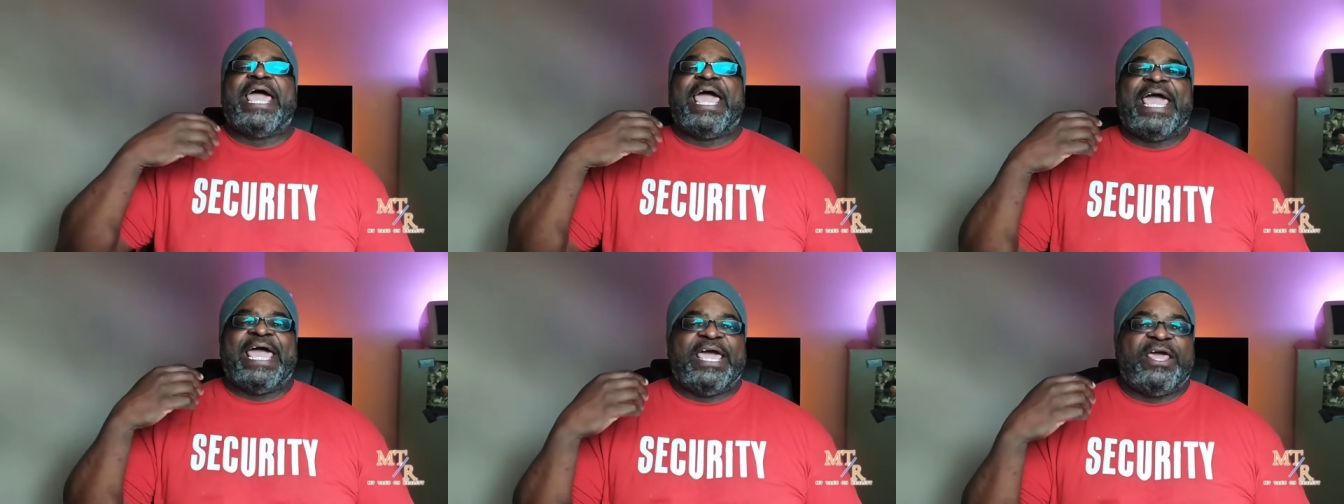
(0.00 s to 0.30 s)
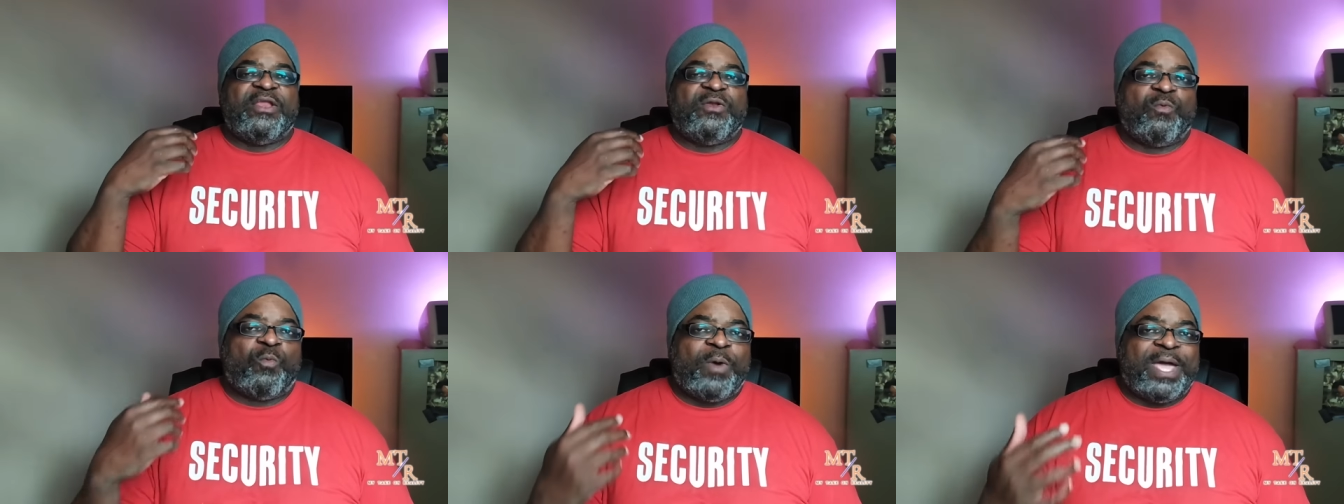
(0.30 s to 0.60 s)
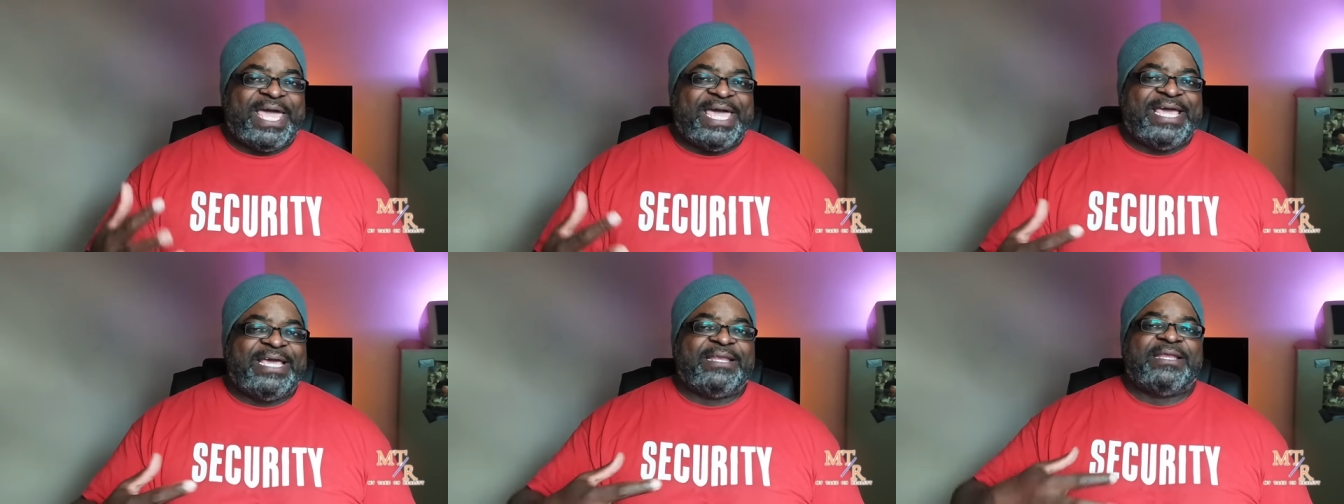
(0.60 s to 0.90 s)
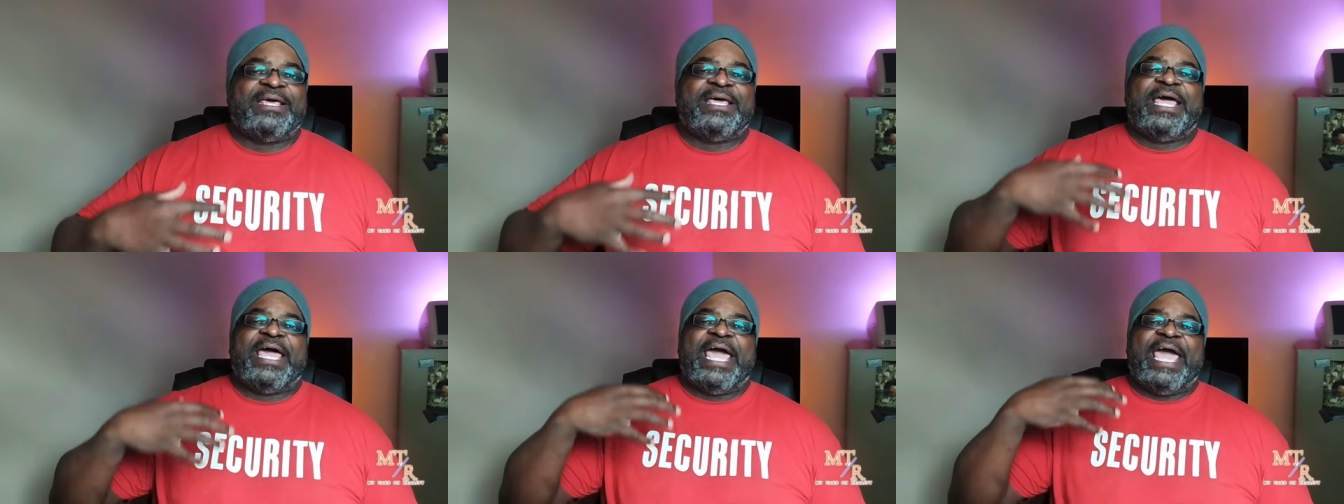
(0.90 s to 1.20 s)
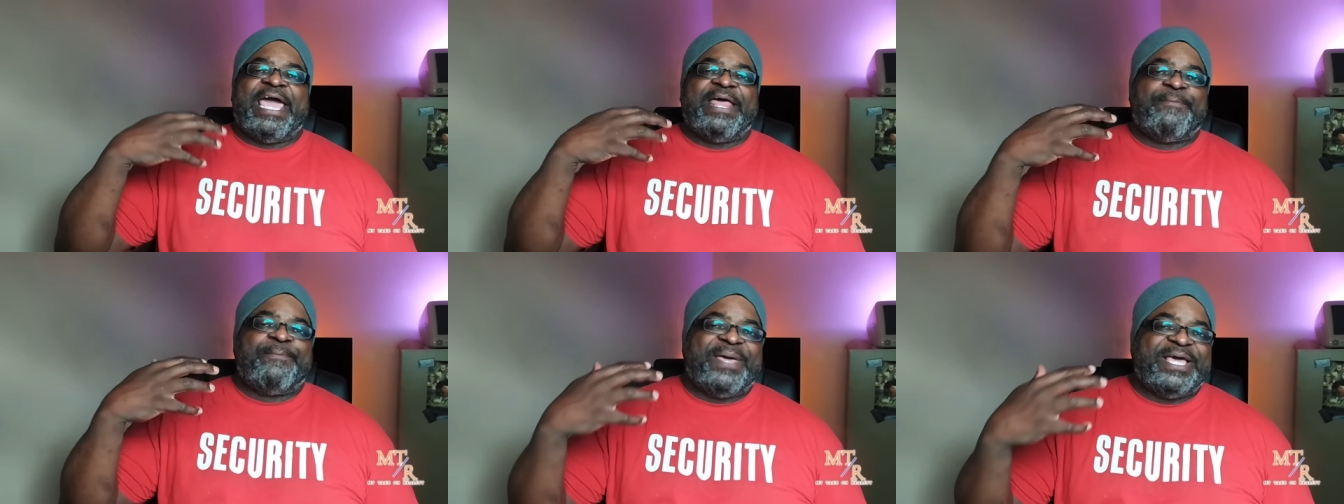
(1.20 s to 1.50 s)
and wait
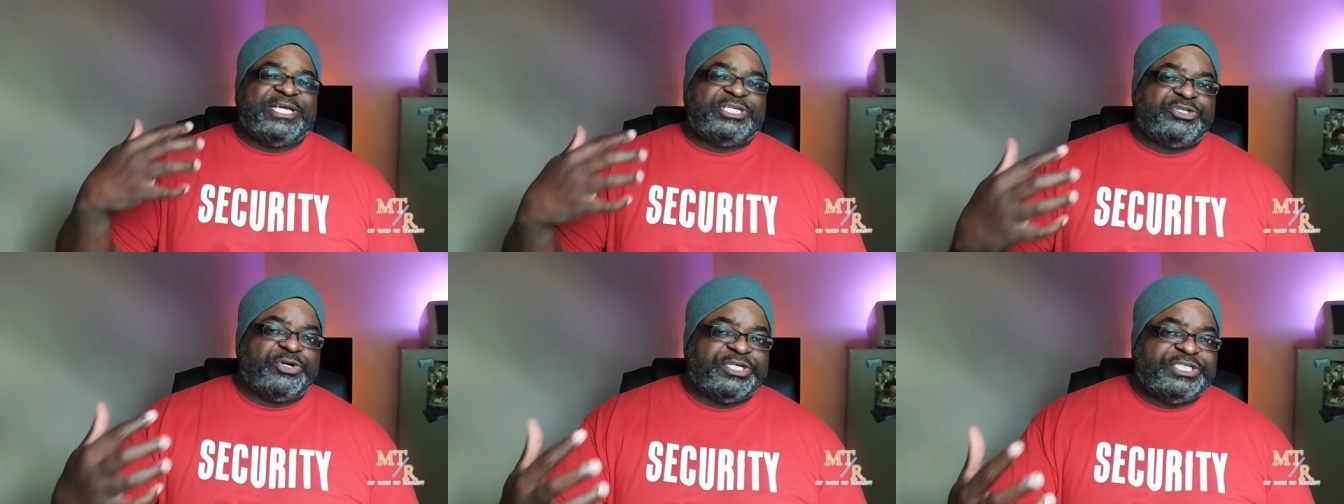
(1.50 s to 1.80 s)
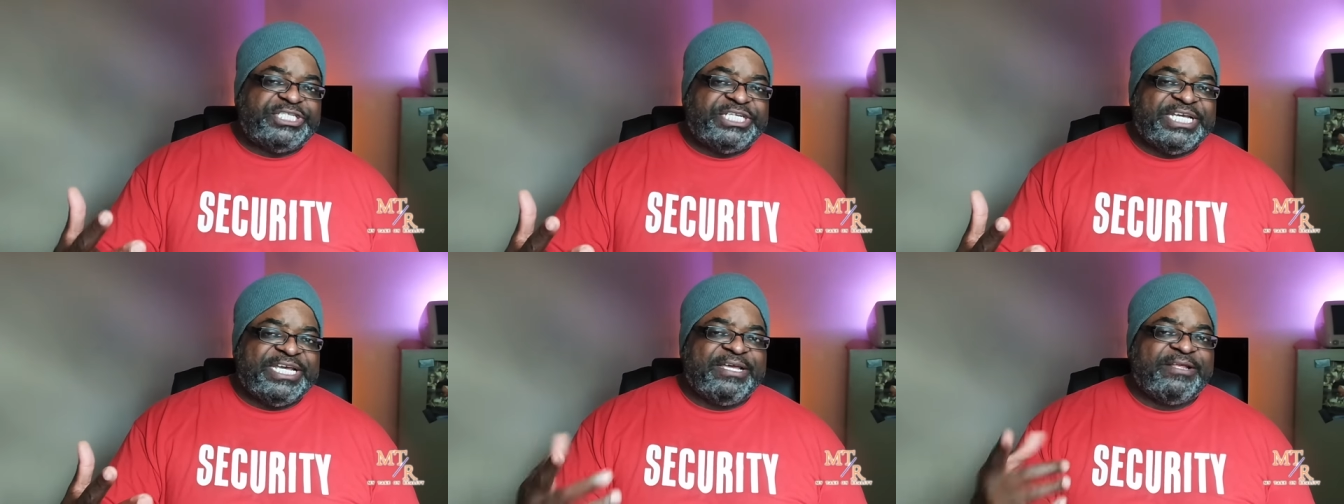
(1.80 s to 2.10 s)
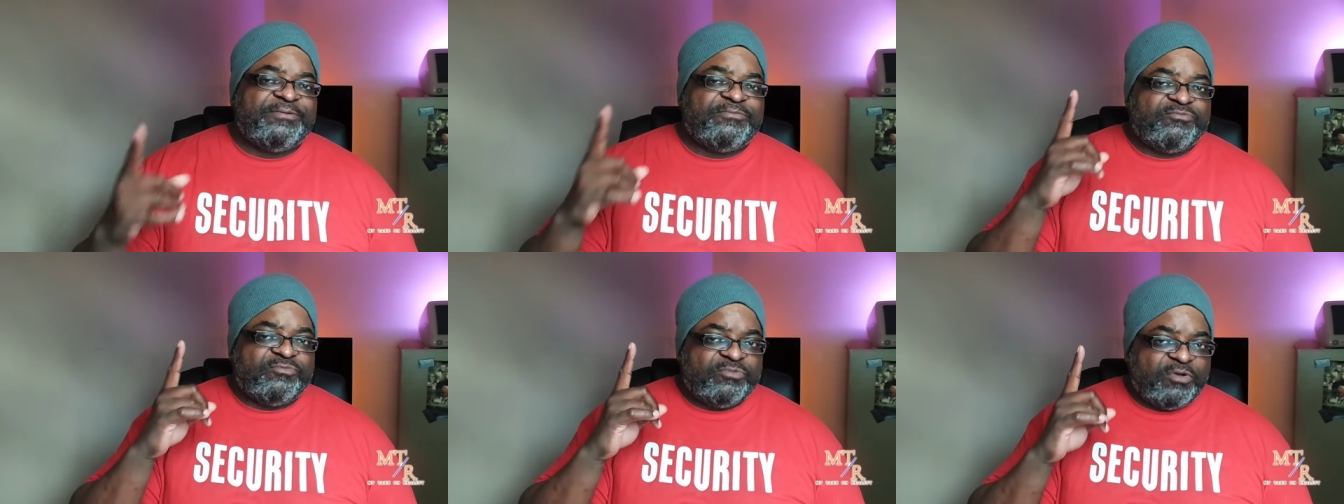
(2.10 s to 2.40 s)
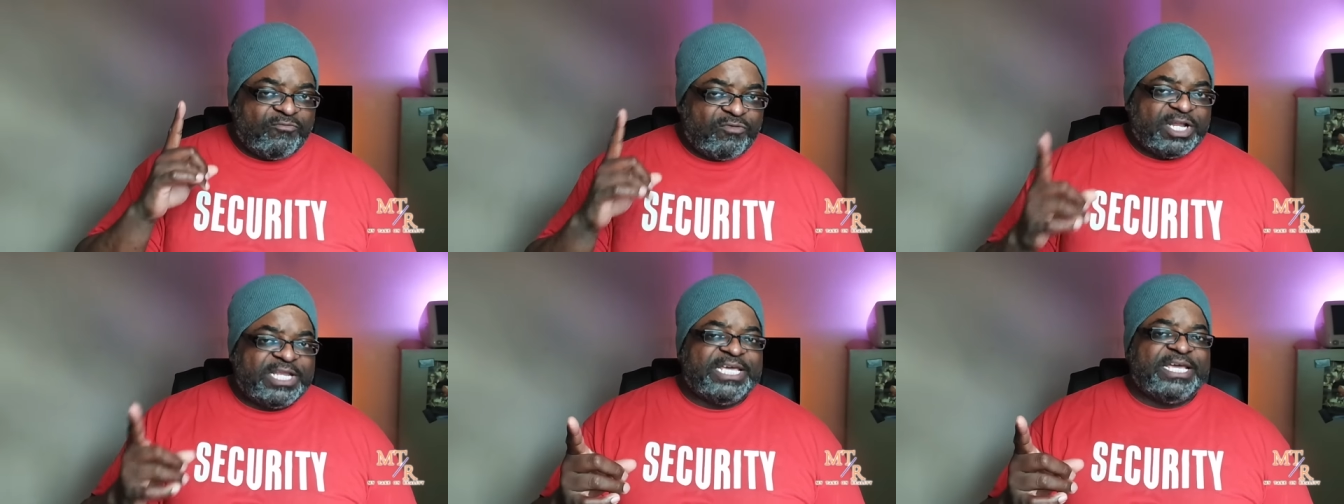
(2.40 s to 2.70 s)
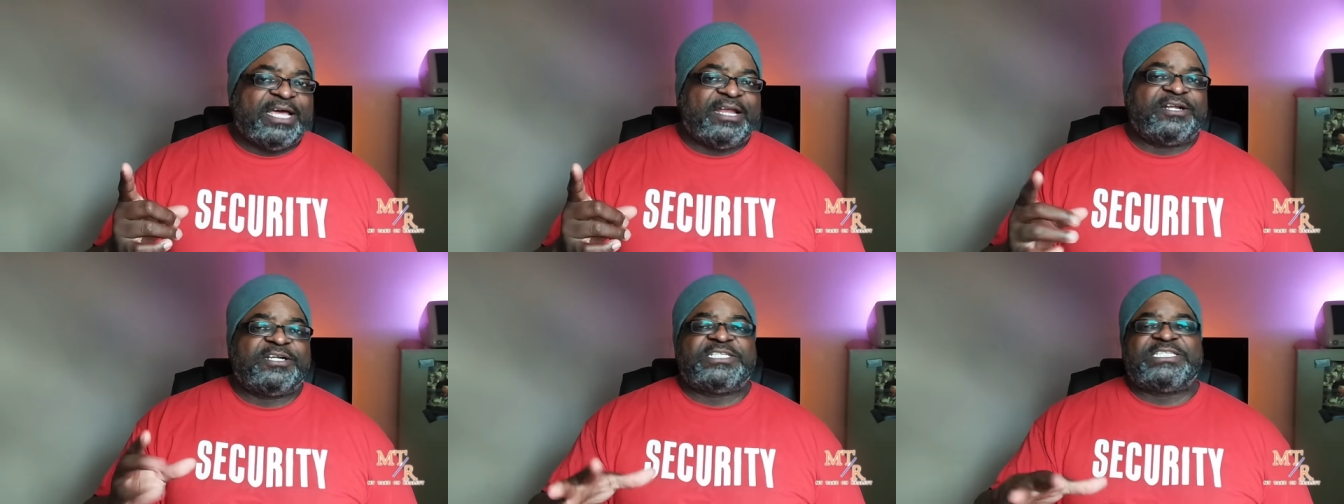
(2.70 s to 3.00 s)
and make sure she really
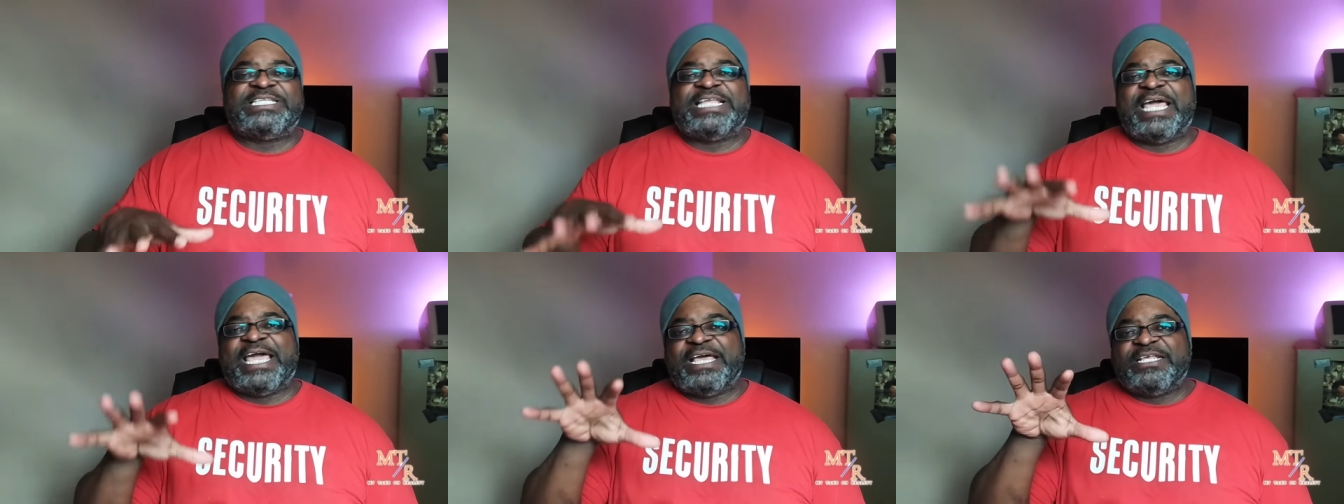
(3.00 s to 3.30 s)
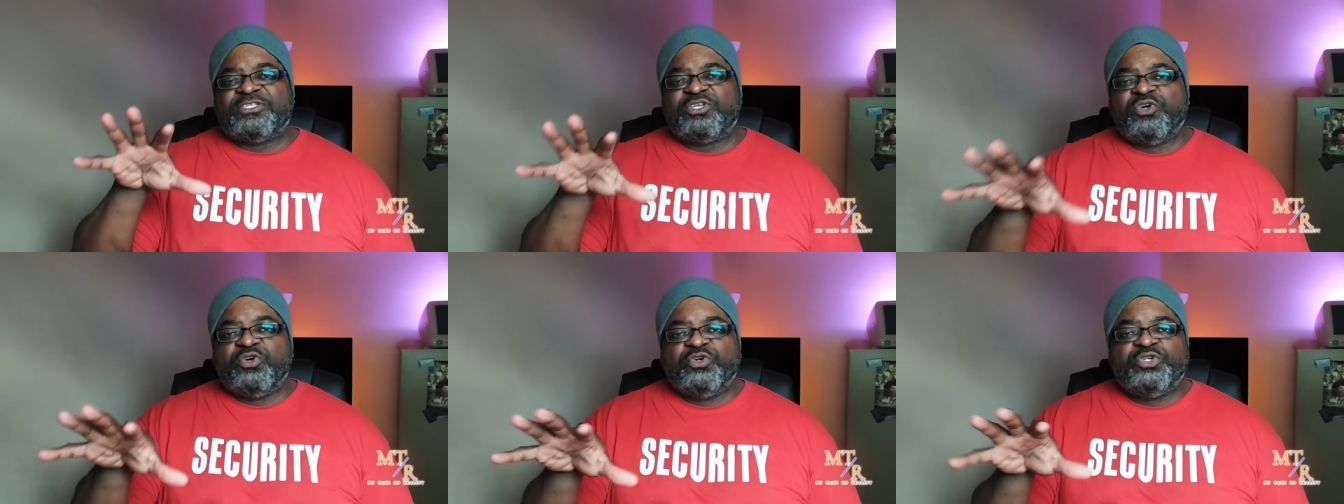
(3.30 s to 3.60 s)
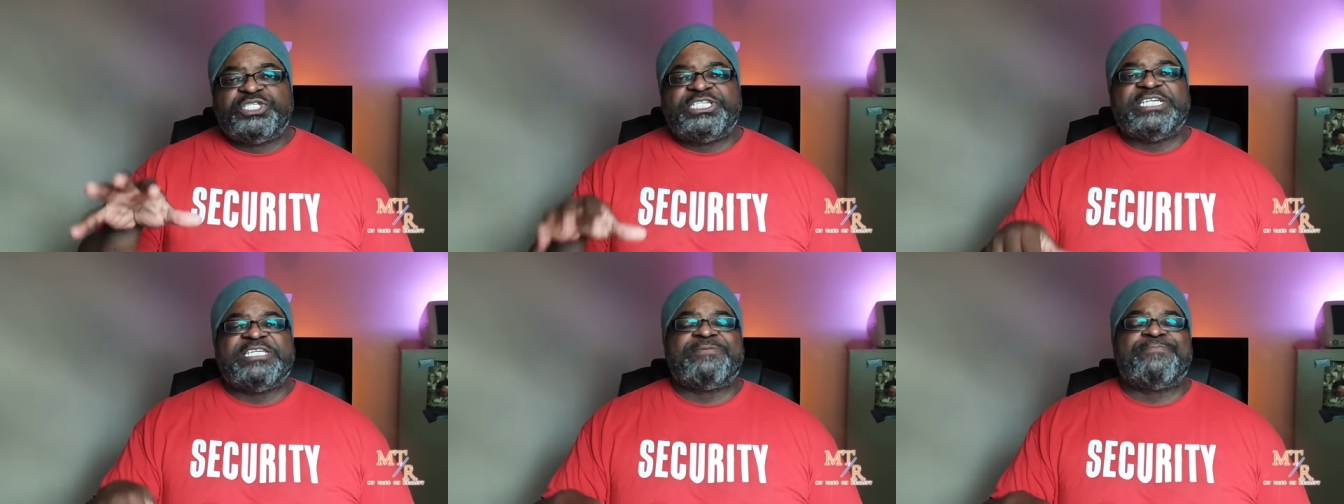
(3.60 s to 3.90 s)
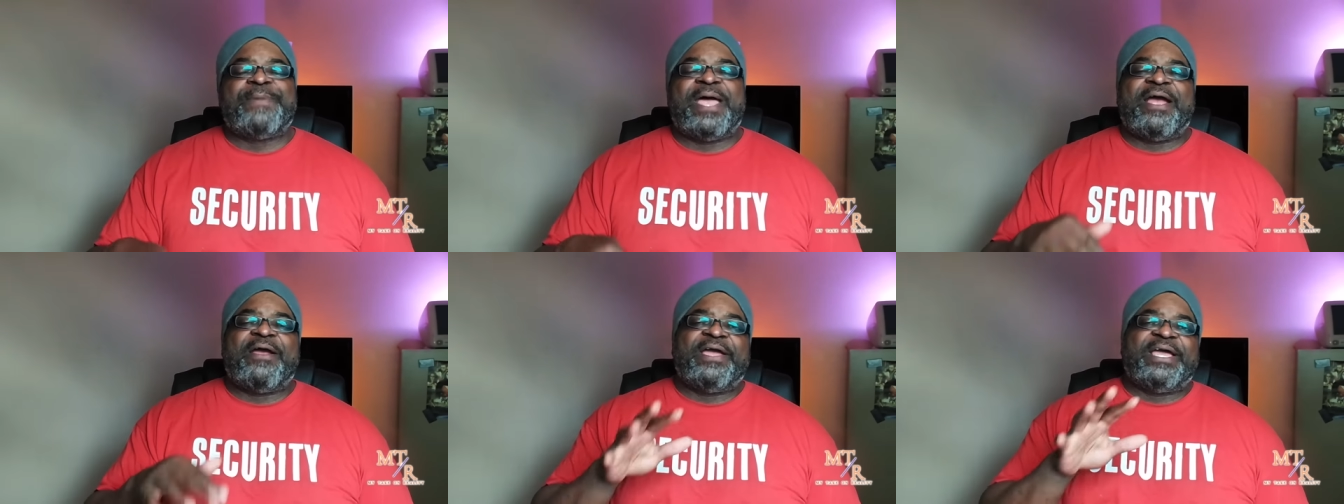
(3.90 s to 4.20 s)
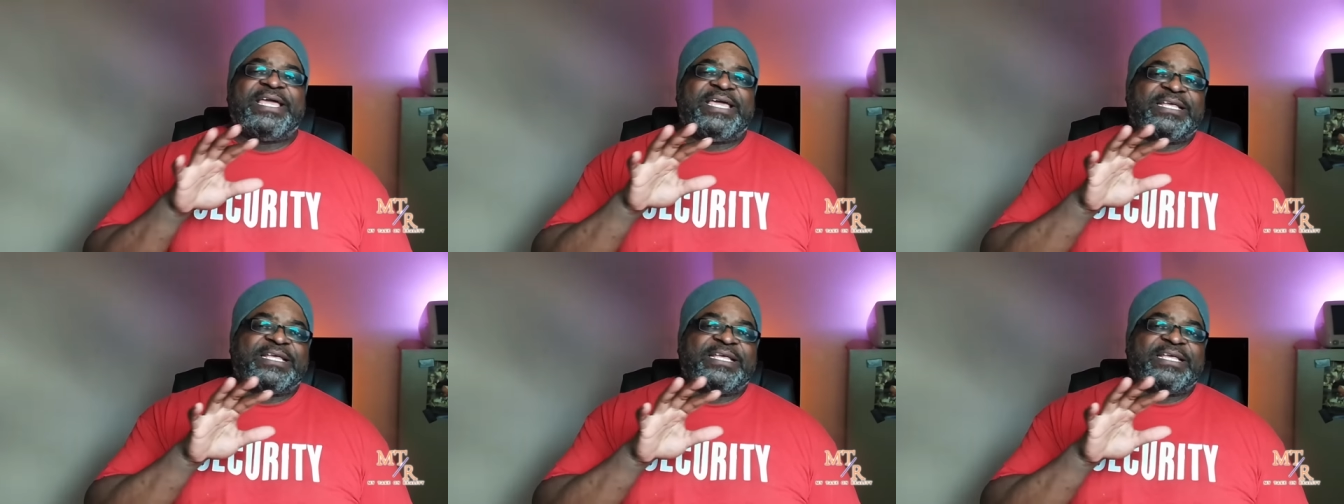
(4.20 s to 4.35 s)
understands who she's marrying,